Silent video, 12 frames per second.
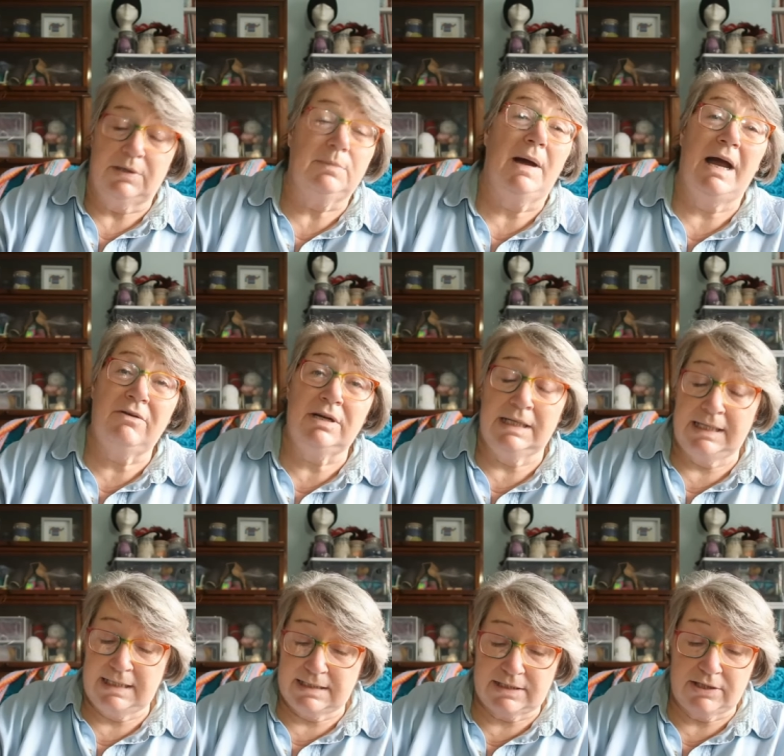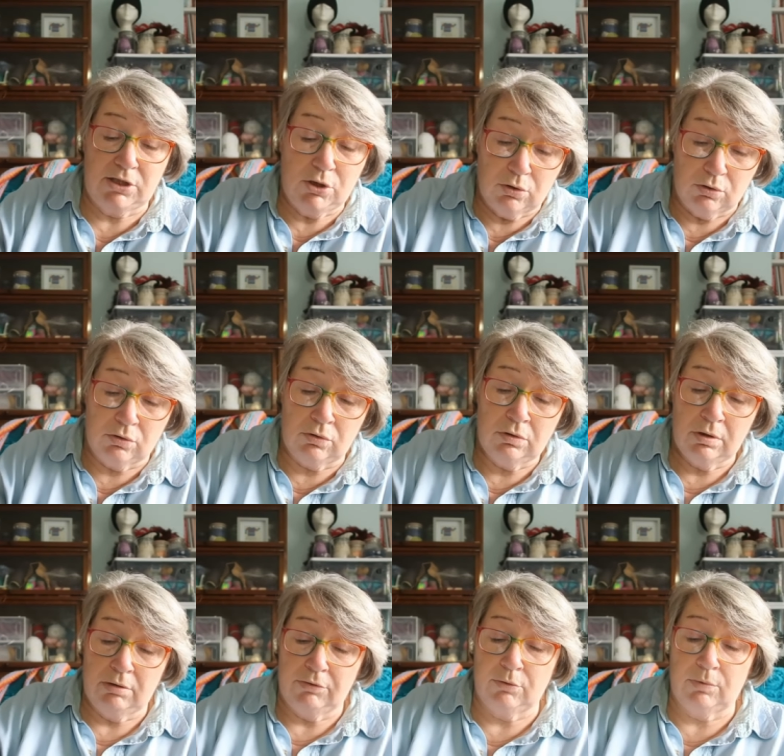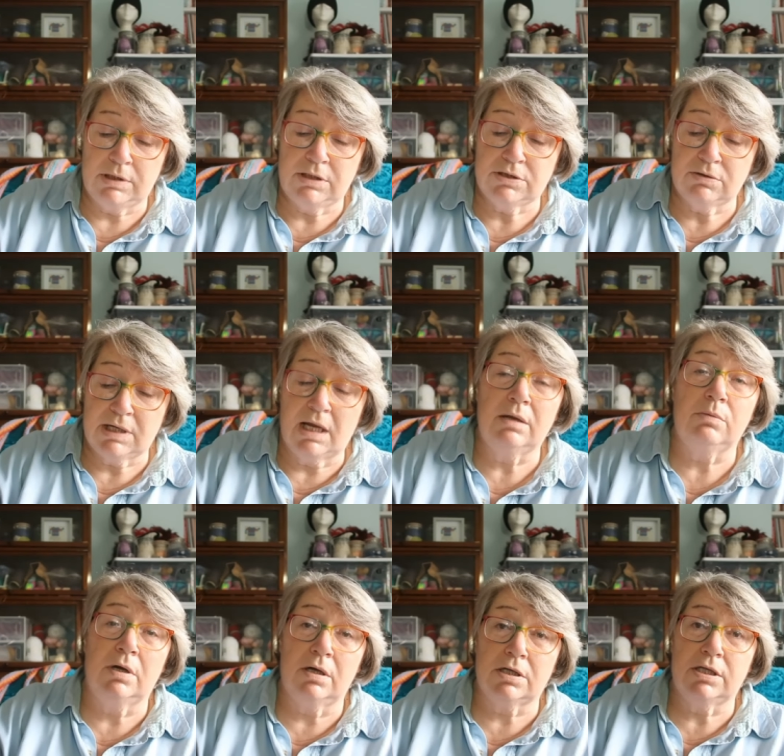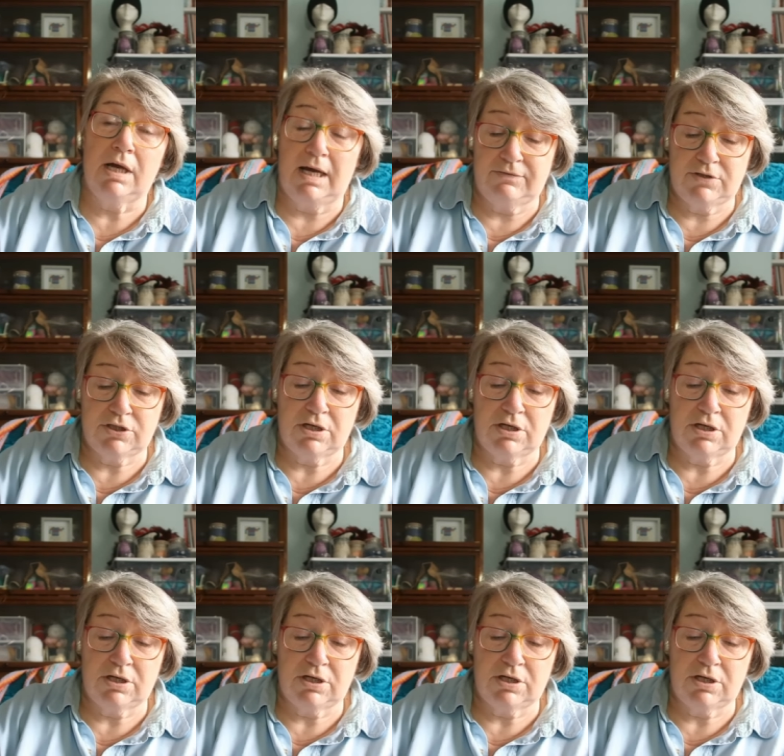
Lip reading: But apparently it's the law that when you do colour work, you have to